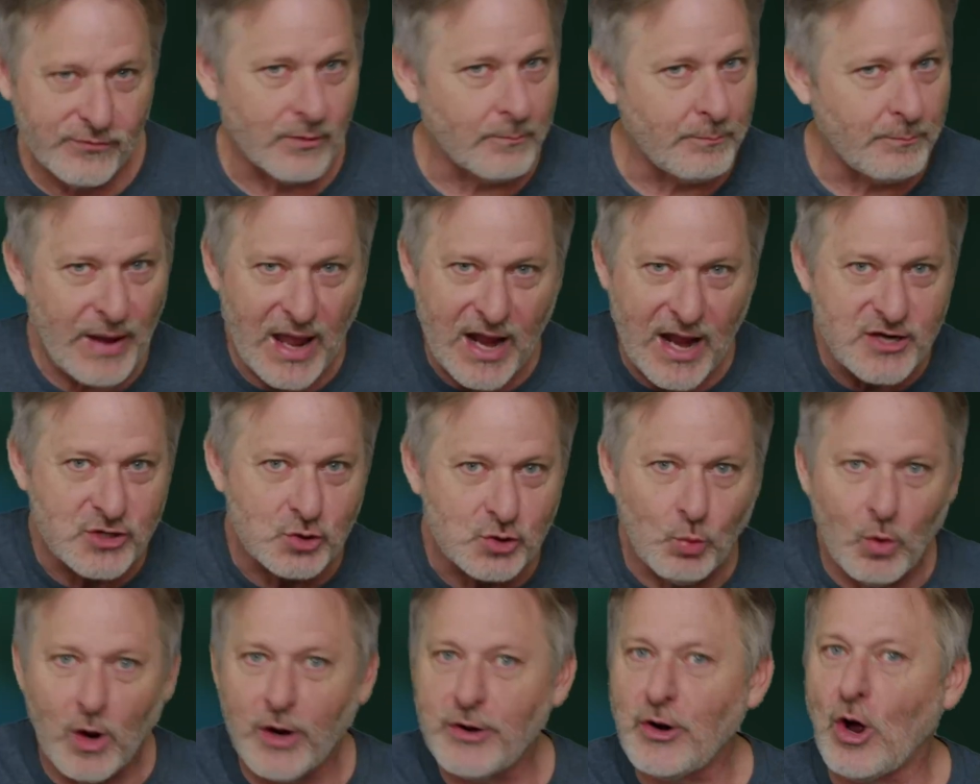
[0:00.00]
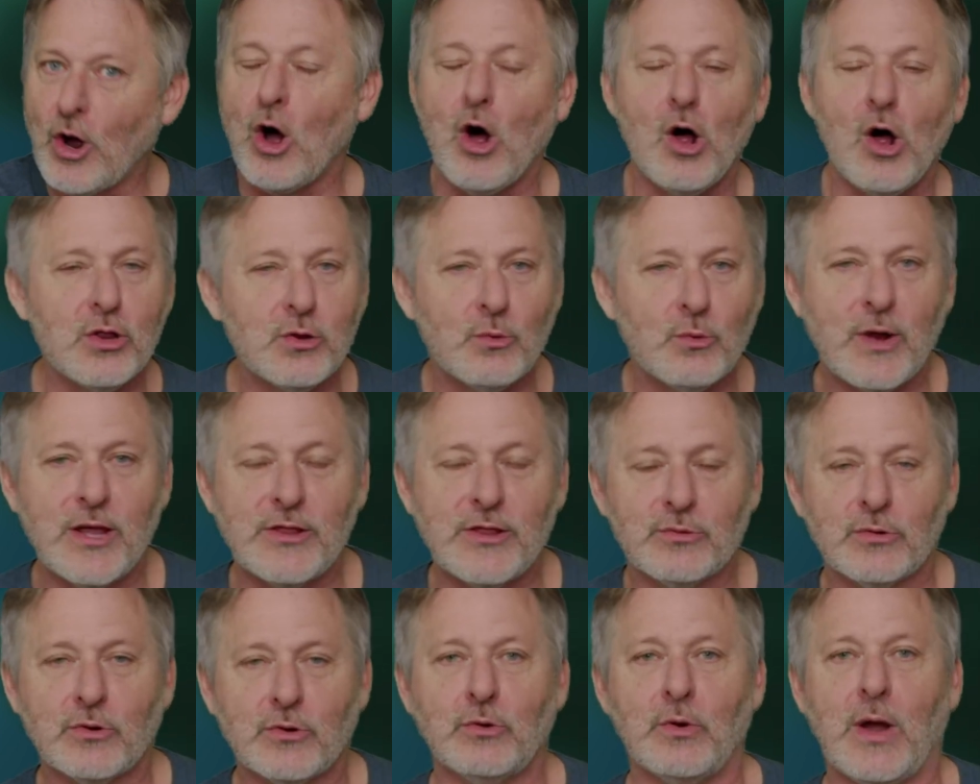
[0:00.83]
page 1 all the way
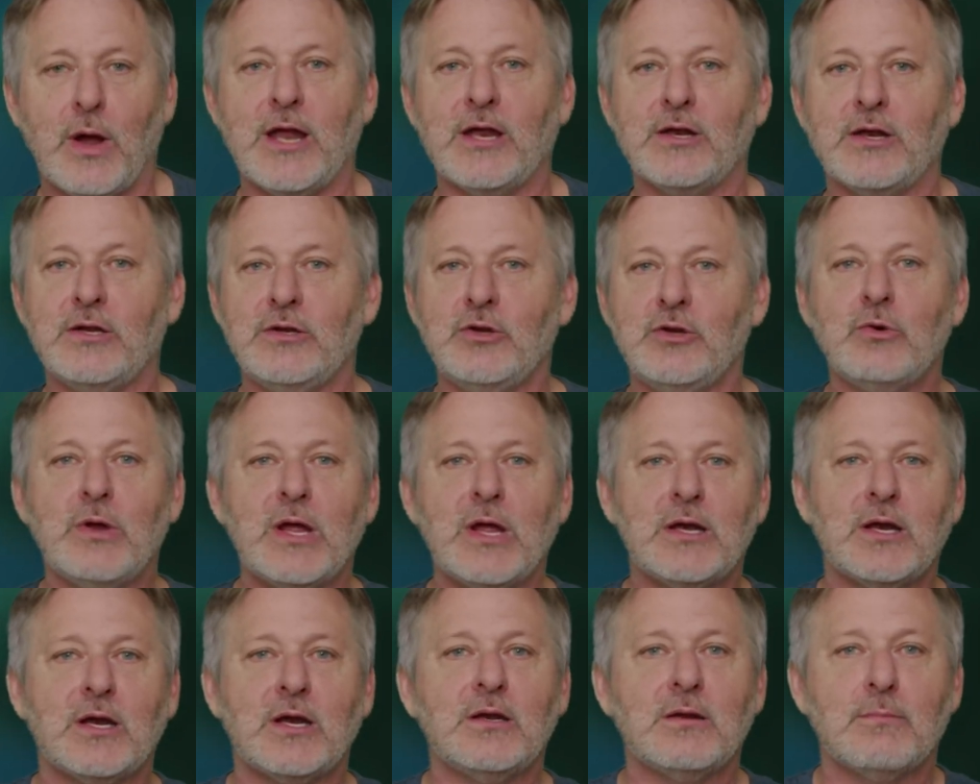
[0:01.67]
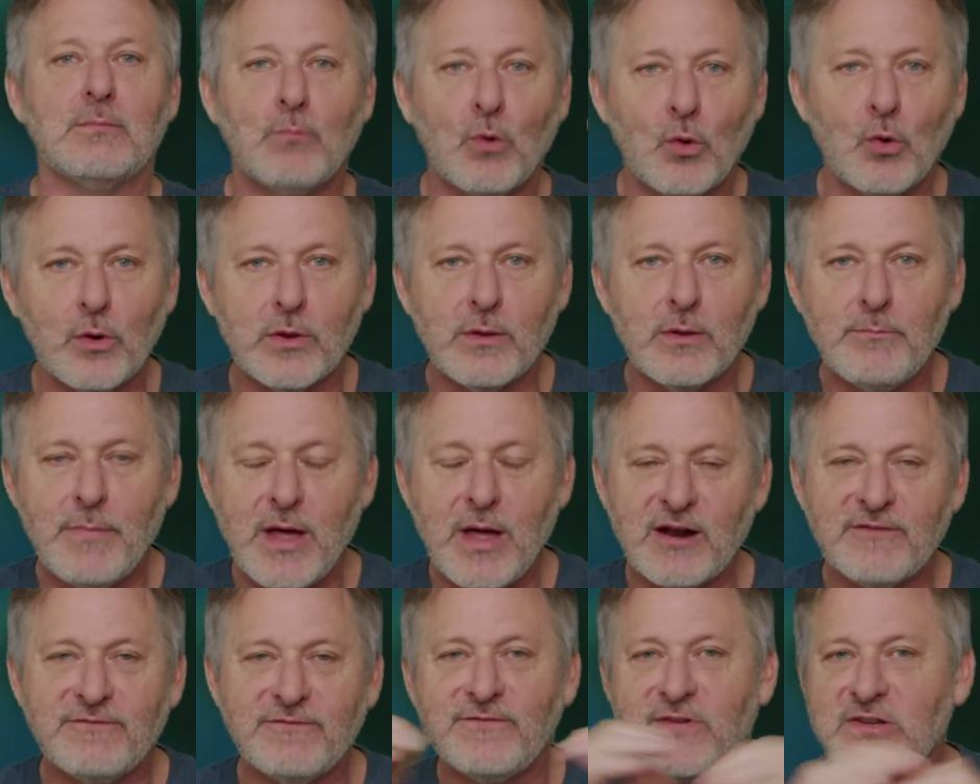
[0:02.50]
through, and you get into more the
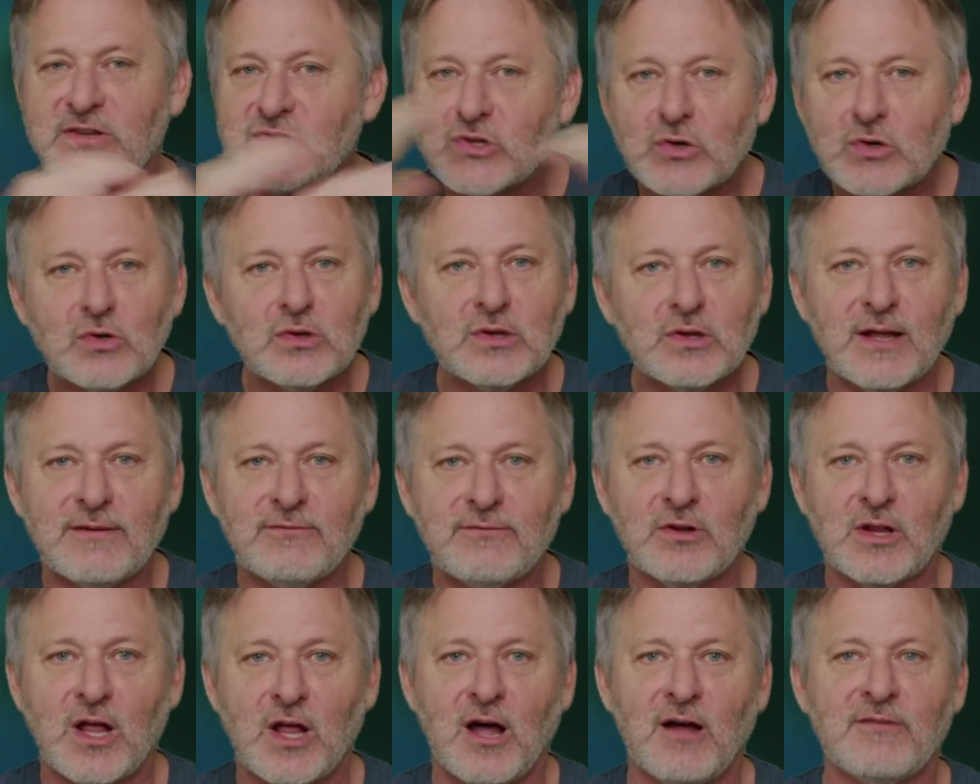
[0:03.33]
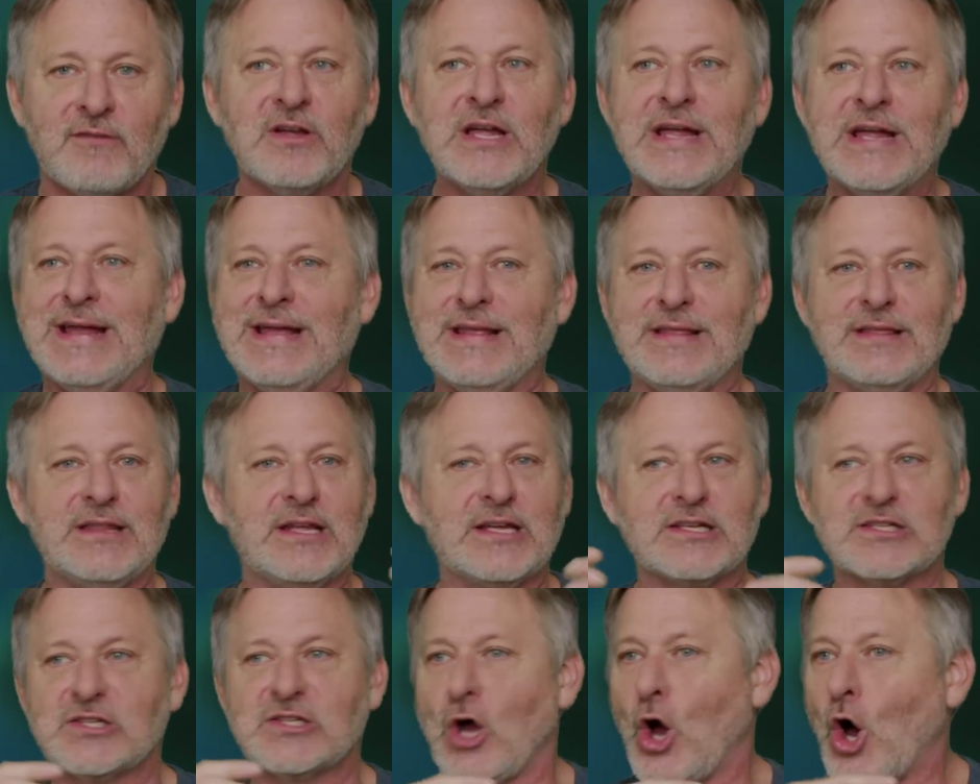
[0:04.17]
metaphysical level of
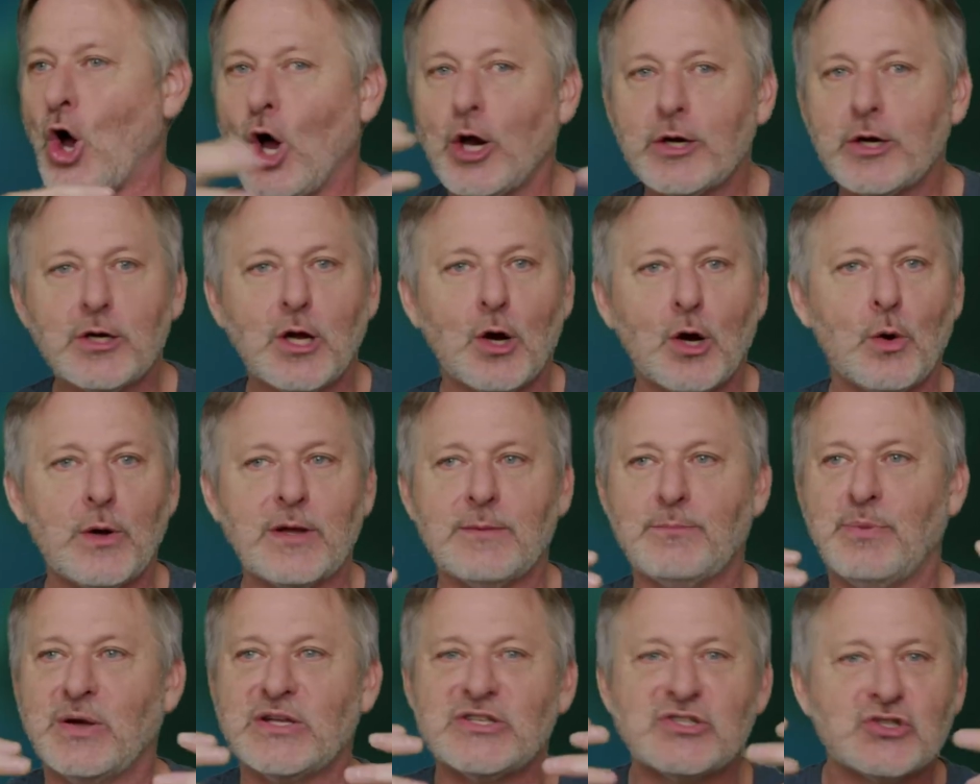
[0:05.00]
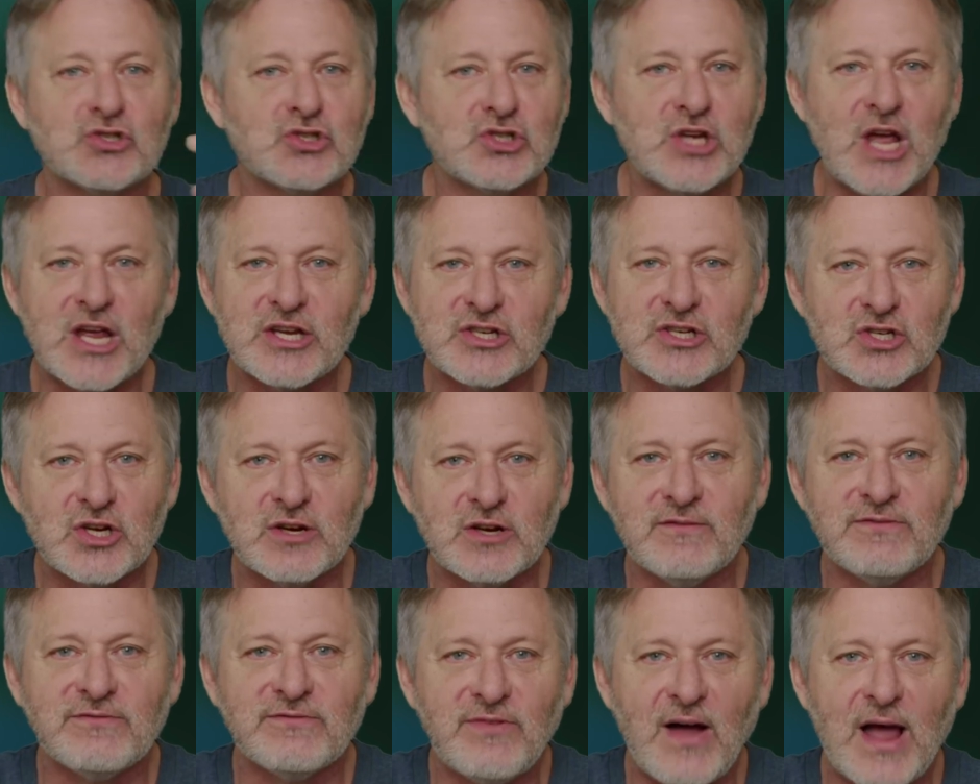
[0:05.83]
this ongoing possession
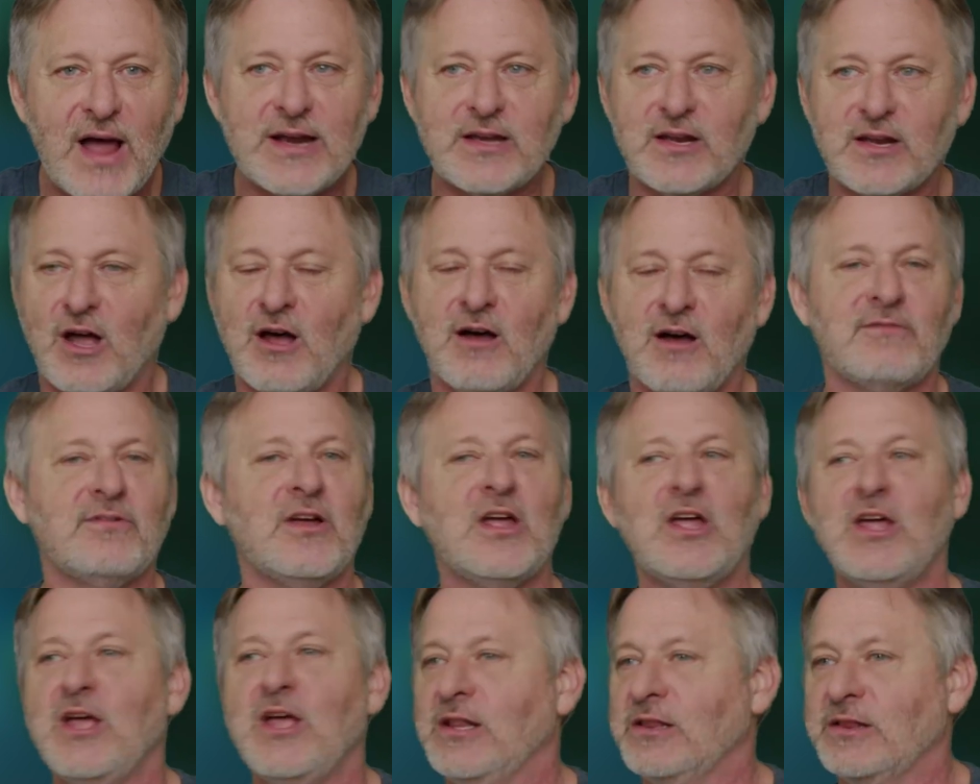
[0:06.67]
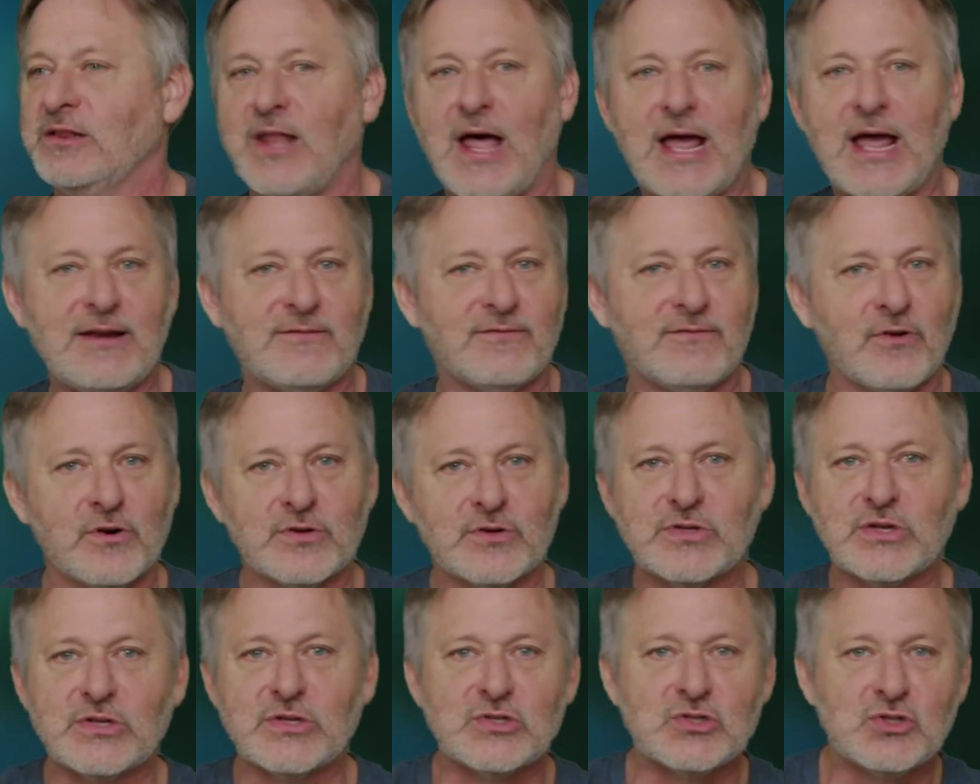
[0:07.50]
fight of light
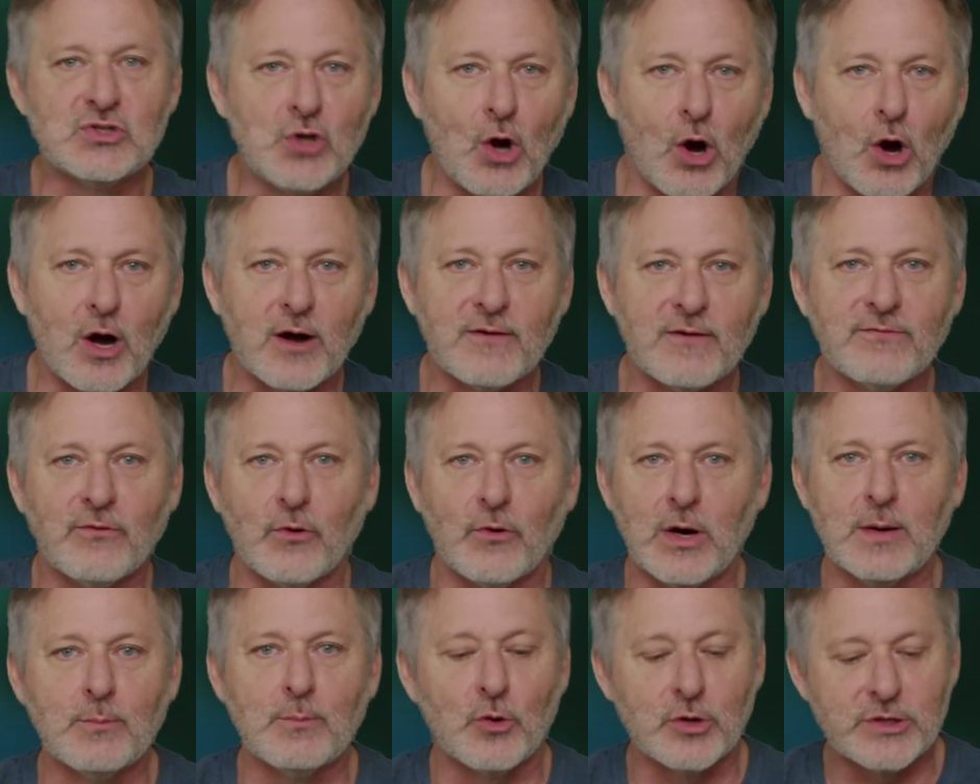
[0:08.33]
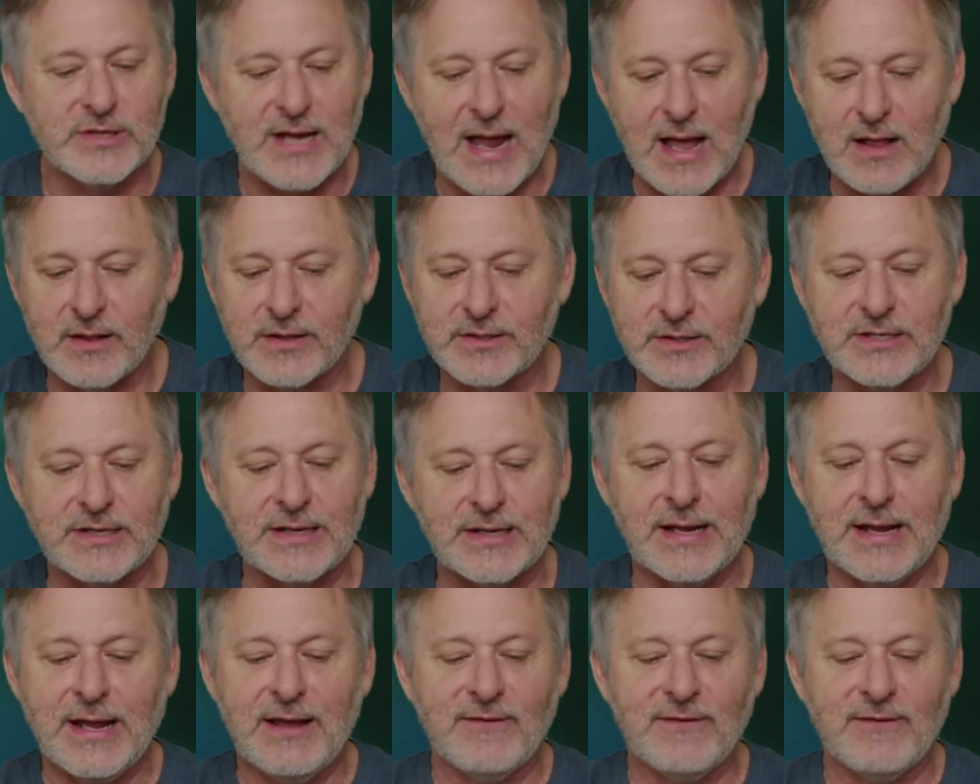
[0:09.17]
versus dark for immortality.